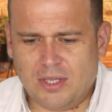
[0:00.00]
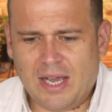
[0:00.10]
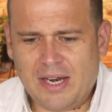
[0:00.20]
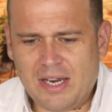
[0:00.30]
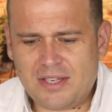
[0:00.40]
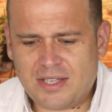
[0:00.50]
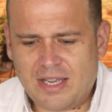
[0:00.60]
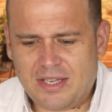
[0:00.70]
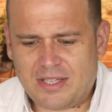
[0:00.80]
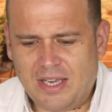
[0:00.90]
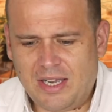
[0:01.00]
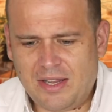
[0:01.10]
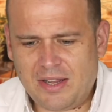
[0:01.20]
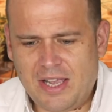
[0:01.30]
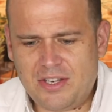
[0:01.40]
And then it says
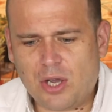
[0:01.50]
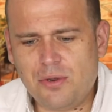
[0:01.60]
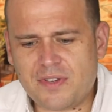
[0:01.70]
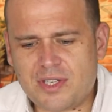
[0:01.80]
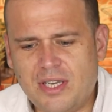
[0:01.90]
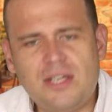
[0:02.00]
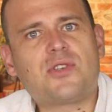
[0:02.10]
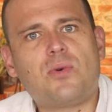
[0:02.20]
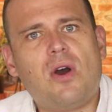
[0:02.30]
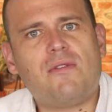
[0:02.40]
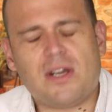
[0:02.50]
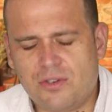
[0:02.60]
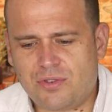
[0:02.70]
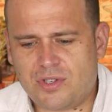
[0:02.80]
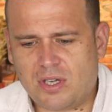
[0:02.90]
here he's overseen
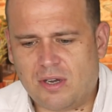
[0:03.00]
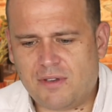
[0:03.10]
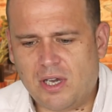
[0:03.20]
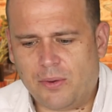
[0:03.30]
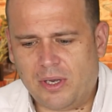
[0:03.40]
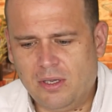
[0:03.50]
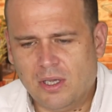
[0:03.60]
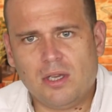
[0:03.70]
1,200 staff going.